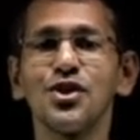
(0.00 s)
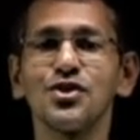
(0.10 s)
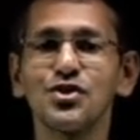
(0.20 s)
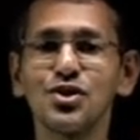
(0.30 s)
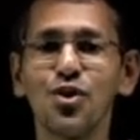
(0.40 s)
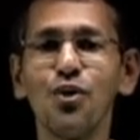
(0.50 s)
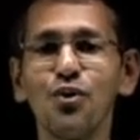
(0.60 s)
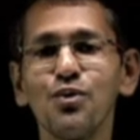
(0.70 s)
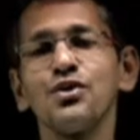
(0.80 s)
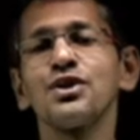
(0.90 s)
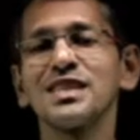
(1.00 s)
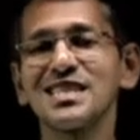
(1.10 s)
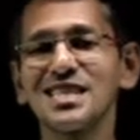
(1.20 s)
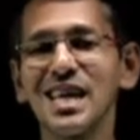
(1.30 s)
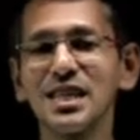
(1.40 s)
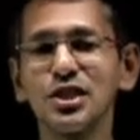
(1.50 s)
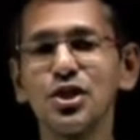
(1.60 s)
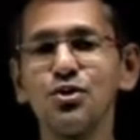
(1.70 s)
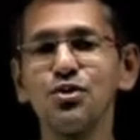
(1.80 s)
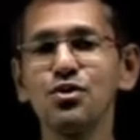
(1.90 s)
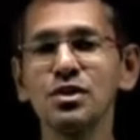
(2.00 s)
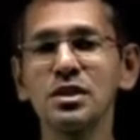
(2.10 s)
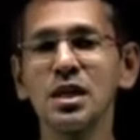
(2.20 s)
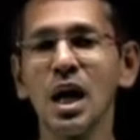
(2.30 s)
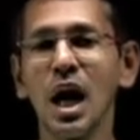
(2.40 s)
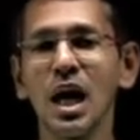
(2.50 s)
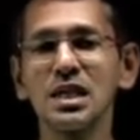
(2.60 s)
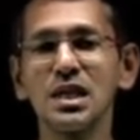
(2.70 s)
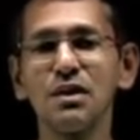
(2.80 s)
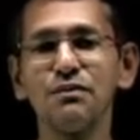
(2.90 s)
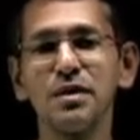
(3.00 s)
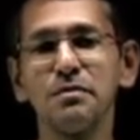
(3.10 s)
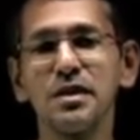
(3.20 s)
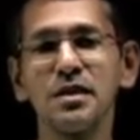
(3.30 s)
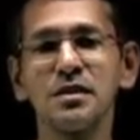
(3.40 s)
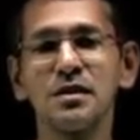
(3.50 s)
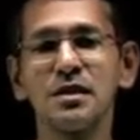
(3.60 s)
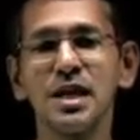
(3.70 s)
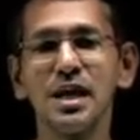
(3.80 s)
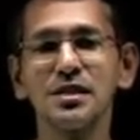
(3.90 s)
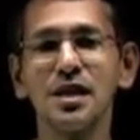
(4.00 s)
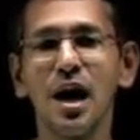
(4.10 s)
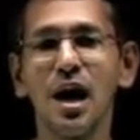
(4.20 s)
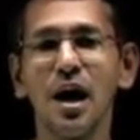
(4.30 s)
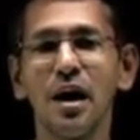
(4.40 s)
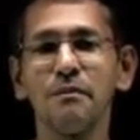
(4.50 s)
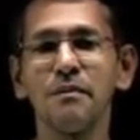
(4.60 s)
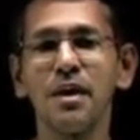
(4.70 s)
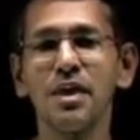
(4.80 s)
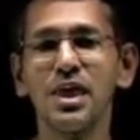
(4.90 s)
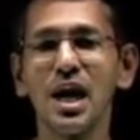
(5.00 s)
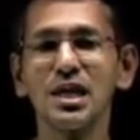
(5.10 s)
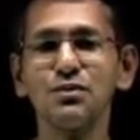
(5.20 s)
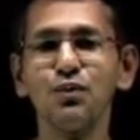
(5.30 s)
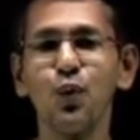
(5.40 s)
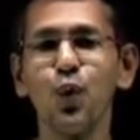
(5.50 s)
So stay tuned until we meet next time. Thanks for